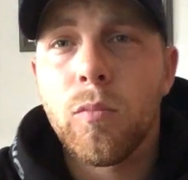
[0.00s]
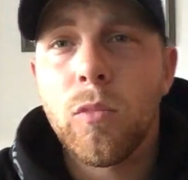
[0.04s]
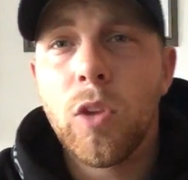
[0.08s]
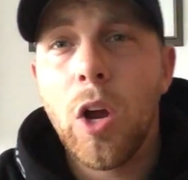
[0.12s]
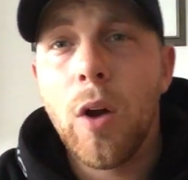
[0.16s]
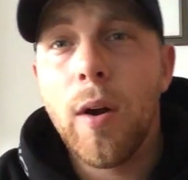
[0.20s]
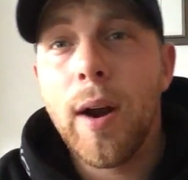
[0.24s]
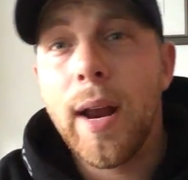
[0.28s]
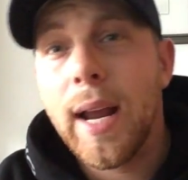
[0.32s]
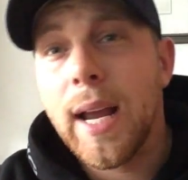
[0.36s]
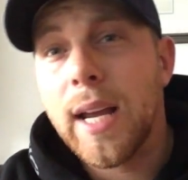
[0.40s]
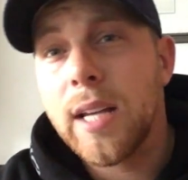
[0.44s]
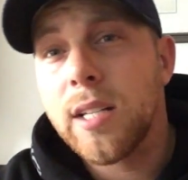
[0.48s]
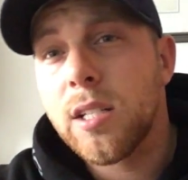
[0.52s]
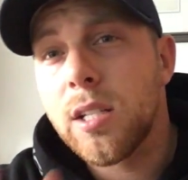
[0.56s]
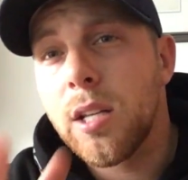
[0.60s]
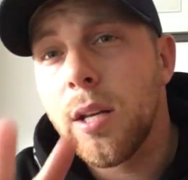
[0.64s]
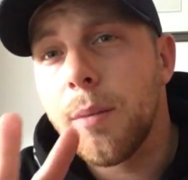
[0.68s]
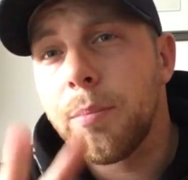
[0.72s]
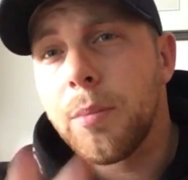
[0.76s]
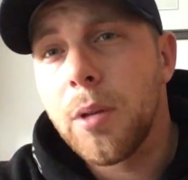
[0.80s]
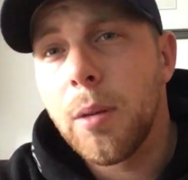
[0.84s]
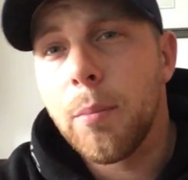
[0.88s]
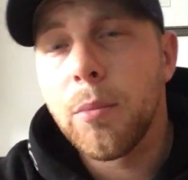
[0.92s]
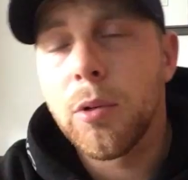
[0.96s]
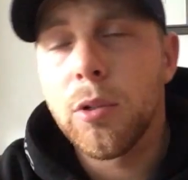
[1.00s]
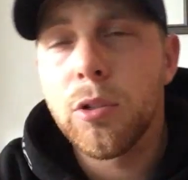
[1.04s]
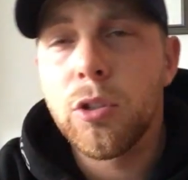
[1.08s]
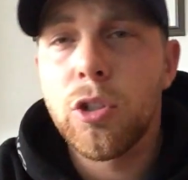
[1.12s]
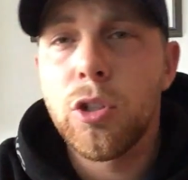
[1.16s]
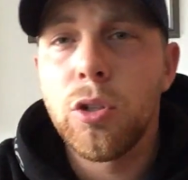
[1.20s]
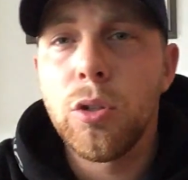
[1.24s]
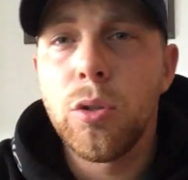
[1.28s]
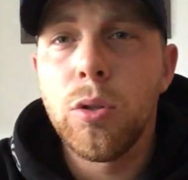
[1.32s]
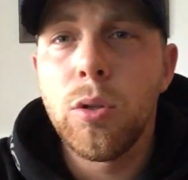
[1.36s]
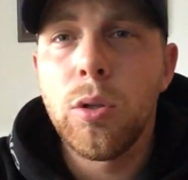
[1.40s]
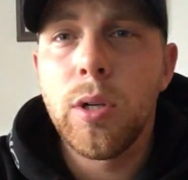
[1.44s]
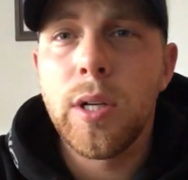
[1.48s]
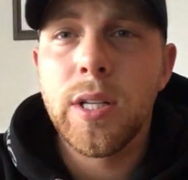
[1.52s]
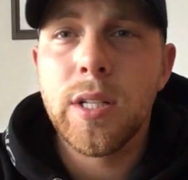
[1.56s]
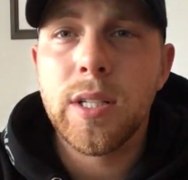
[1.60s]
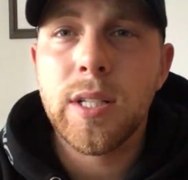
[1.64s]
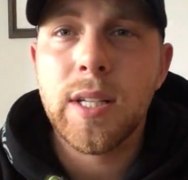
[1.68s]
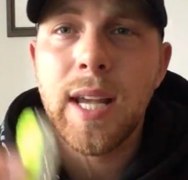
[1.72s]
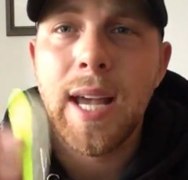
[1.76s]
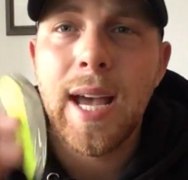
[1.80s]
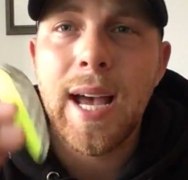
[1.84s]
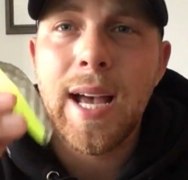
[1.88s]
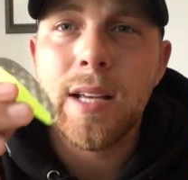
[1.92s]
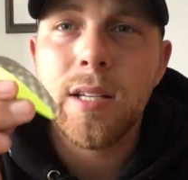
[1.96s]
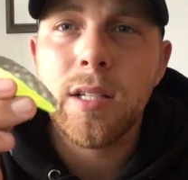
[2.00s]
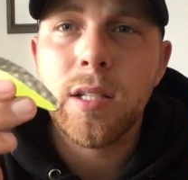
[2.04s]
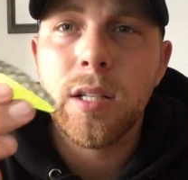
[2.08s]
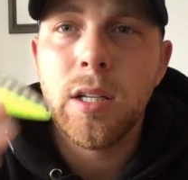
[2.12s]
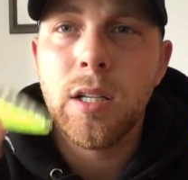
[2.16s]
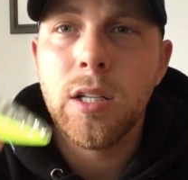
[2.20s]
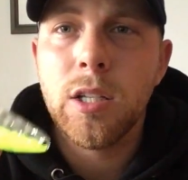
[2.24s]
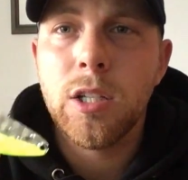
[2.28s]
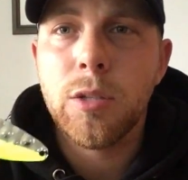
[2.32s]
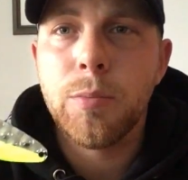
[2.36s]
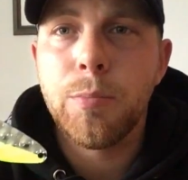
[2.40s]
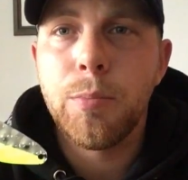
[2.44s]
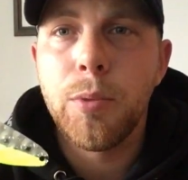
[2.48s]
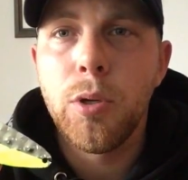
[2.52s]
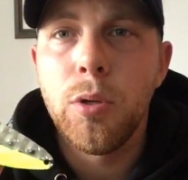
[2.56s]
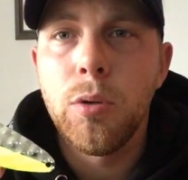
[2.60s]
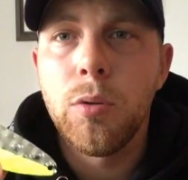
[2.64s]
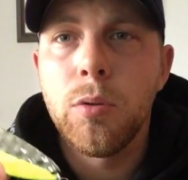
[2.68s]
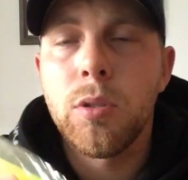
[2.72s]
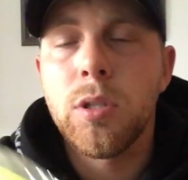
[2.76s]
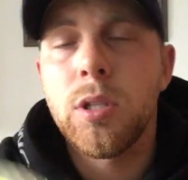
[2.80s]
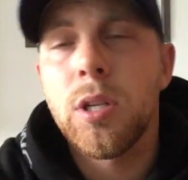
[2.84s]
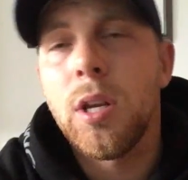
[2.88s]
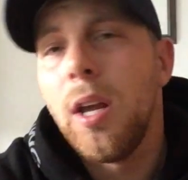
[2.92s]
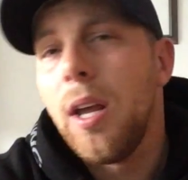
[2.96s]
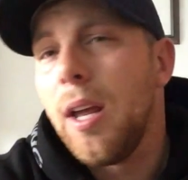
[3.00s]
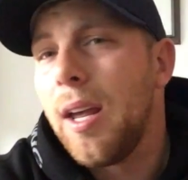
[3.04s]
Alright guys, tip number two is casting spoons.